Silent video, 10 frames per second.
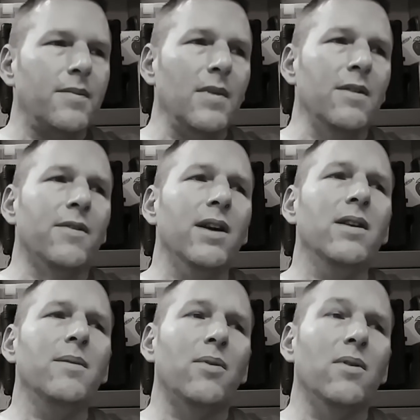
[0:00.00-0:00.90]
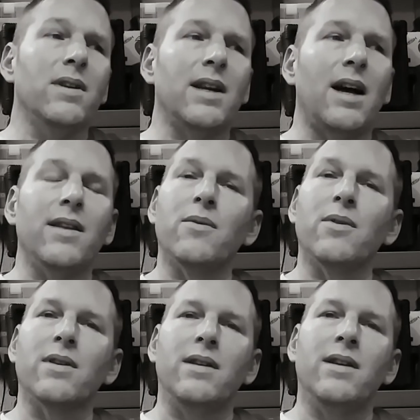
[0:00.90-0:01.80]
very important now that
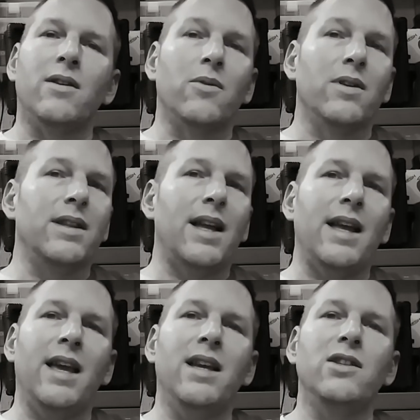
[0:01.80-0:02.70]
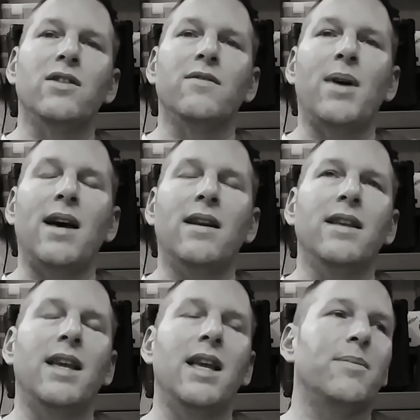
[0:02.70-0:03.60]
we're in that age of
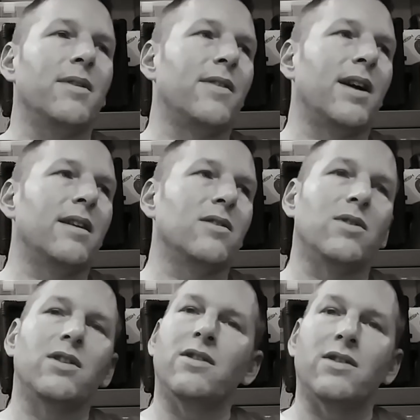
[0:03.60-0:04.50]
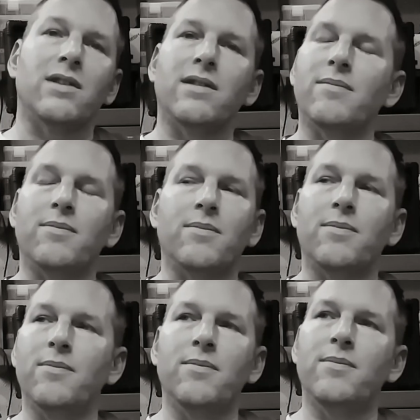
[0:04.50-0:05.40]
modeling amplifiers, which are just
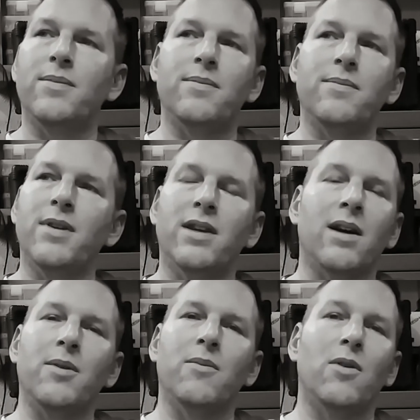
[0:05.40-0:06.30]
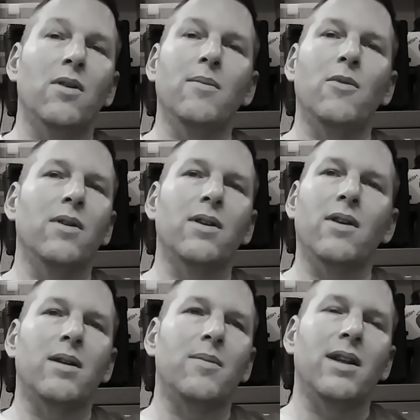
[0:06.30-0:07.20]
becoming more and more incredible